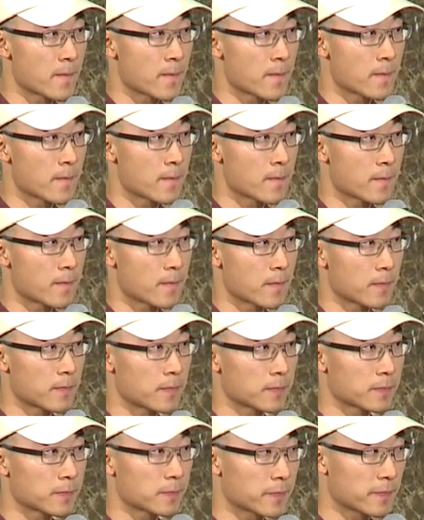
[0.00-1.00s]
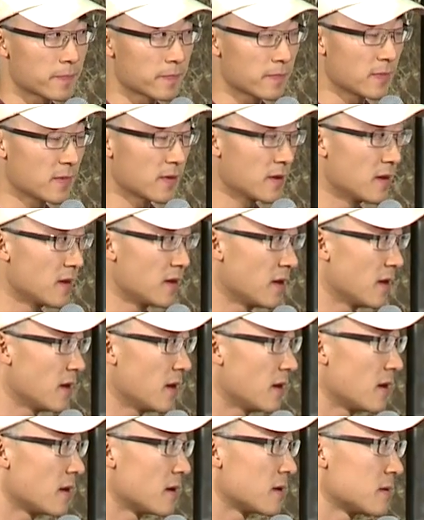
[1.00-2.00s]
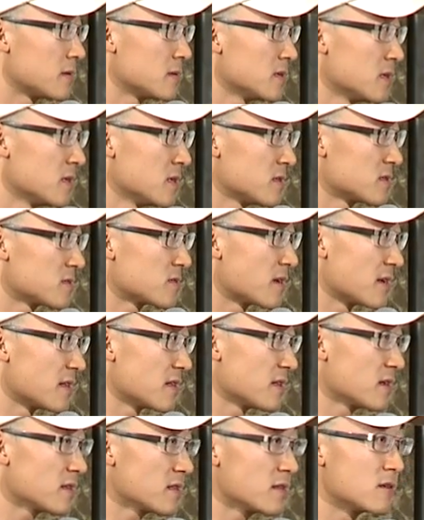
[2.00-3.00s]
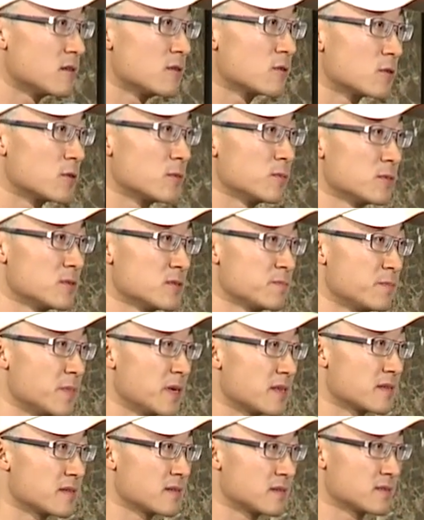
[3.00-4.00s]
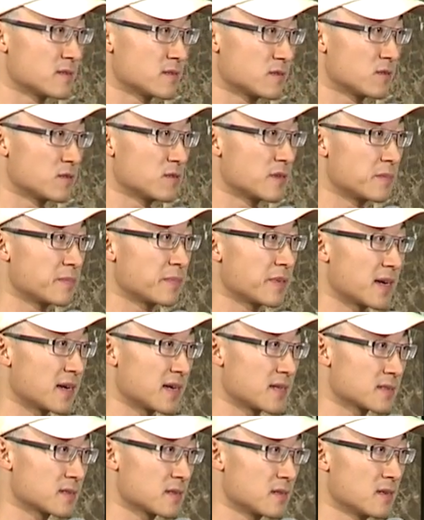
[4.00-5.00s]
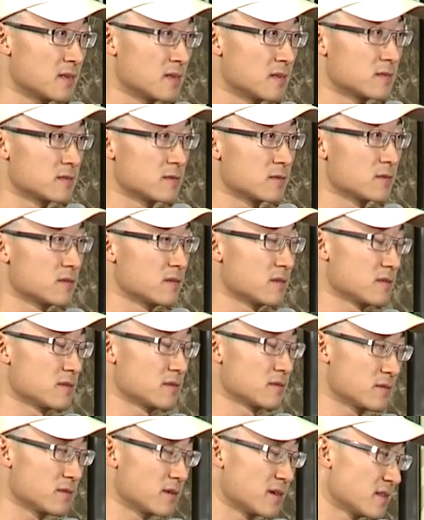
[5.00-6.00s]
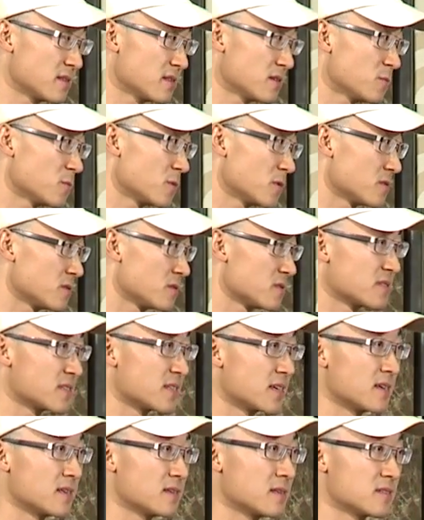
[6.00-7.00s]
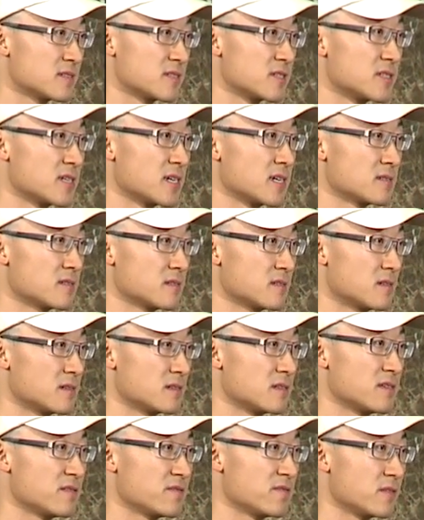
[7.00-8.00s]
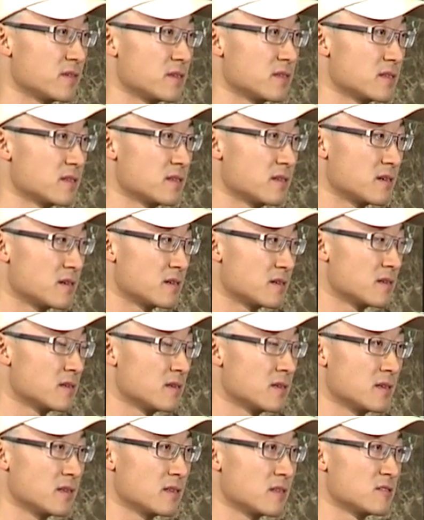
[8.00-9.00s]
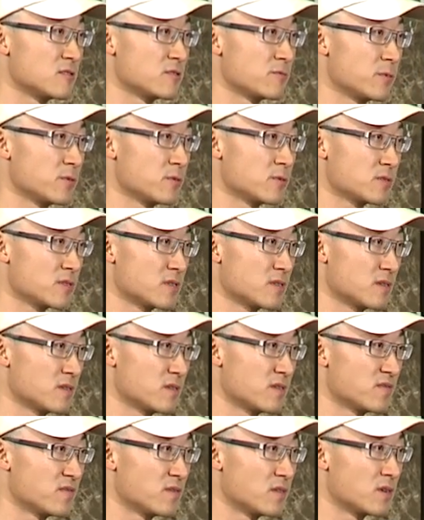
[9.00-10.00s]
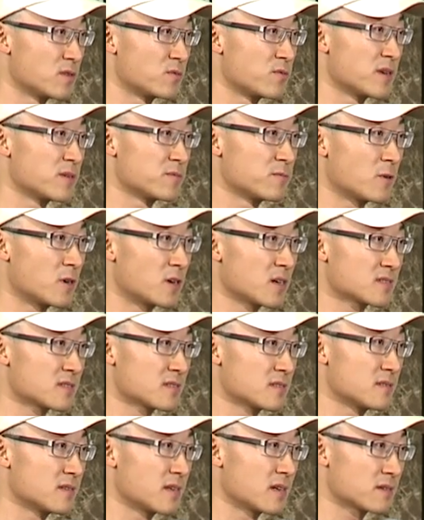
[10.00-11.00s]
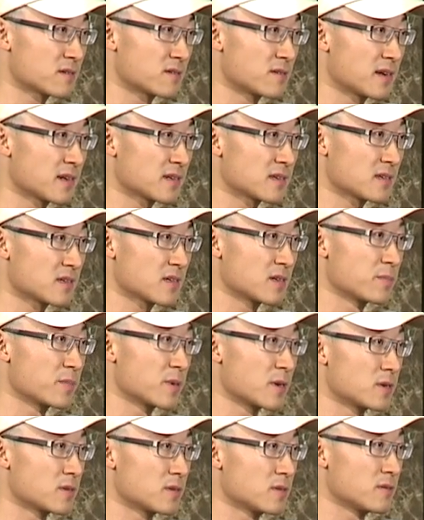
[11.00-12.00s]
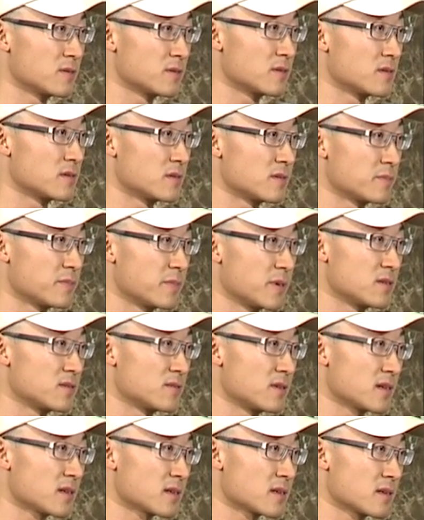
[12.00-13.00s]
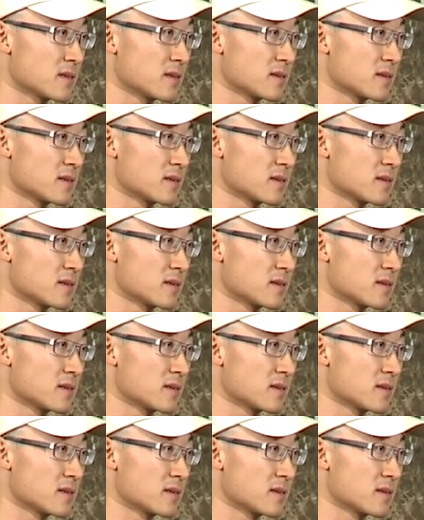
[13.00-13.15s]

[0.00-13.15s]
apply for that case? Uh, so I think the local push method still applies. Uh -huh. So, so I think what you said suggests a different uh, distribution of uh, random walks. Is that correct compared to the page rank?